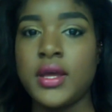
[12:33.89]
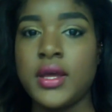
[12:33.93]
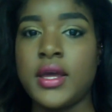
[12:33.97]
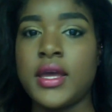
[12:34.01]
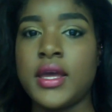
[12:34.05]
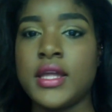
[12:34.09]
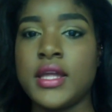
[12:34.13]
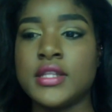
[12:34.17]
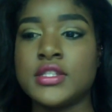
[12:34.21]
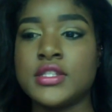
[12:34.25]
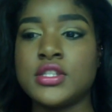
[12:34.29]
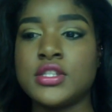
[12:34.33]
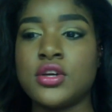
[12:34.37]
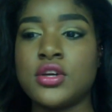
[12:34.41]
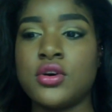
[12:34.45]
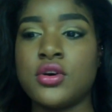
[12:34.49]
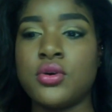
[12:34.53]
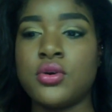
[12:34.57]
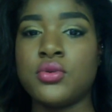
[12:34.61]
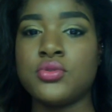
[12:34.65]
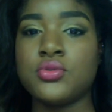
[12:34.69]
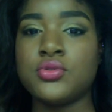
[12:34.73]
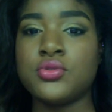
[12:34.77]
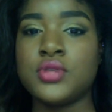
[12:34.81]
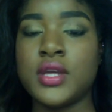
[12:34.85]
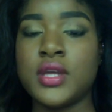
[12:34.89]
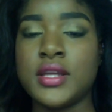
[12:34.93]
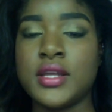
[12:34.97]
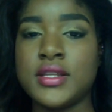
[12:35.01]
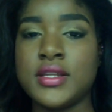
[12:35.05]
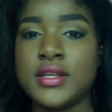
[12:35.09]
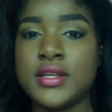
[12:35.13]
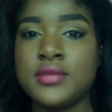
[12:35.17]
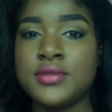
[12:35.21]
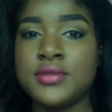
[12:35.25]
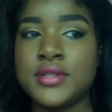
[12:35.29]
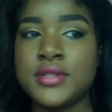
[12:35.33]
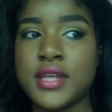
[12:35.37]
And so they
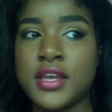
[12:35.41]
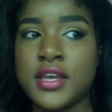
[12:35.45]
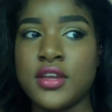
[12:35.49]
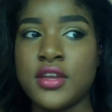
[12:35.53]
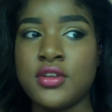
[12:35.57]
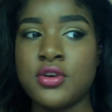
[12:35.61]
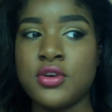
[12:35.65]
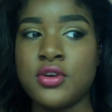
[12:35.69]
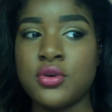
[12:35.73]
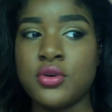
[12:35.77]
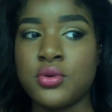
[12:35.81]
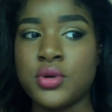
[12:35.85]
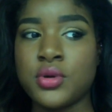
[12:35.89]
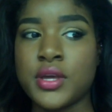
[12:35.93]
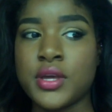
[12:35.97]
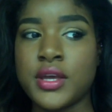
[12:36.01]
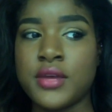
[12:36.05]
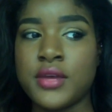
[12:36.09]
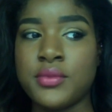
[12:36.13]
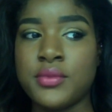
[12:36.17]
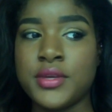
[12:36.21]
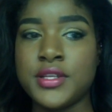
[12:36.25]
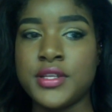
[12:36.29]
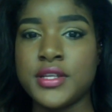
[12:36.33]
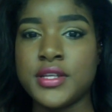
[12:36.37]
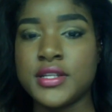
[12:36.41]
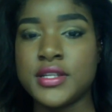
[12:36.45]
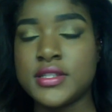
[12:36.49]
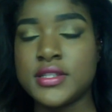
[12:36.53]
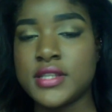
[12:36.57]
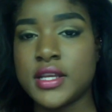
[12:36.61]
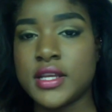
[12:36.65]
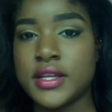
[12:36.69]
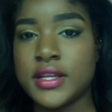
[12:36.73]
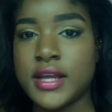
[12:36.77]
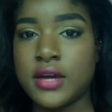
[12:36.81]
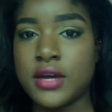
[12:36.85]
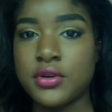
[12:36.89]
did say, okay, we did
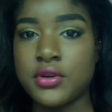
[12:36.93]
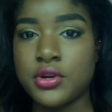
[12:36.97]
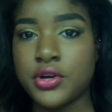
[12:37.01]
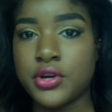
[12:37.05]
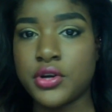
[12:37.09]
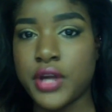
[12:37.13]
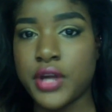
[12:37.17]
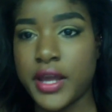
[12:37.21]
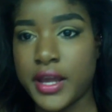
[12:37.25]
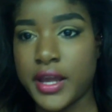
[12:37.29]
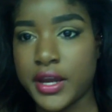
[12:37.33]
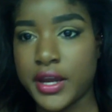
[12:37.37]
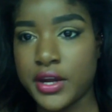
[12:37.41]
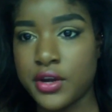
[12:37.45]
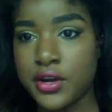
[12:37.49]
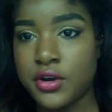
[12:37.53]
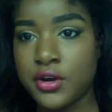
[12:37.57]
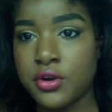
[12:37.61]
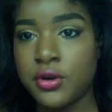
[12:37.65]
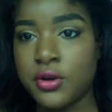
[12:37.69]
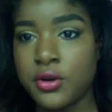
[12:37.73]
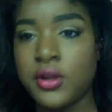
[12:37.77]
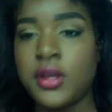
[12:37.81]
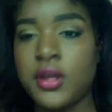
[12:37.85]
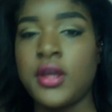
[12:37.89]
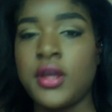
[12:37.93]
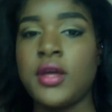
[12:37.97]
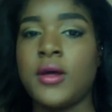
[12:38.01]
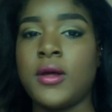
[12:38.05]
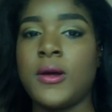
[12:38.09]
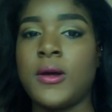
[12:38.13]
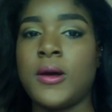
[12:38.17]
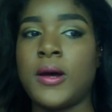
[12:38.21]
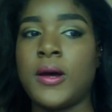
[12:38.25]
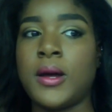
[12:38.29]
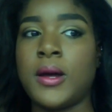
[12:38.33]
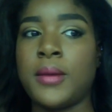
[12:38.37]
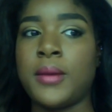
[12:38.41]
send out her hair,
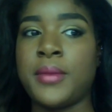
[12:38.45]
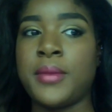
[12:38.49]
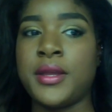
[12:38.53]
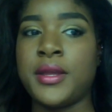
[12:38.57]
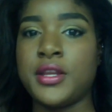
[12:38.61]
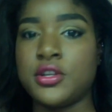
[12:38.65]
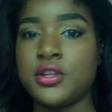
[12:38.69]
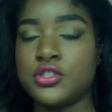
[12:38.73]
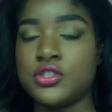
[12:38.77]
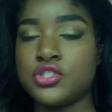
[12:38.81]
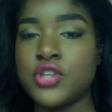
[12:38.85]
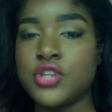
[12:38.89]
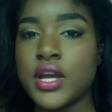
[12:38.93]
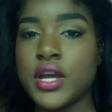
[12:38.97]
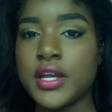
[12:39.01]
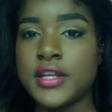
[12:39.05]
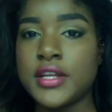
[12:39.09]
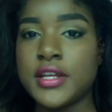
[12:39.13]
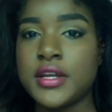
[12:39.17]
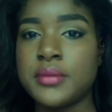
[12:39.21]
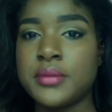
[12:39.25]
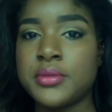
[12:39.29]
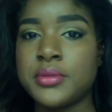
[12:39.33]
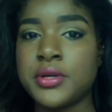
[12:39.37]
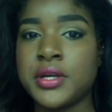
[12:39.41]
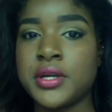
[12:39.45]
and here's a tracking number.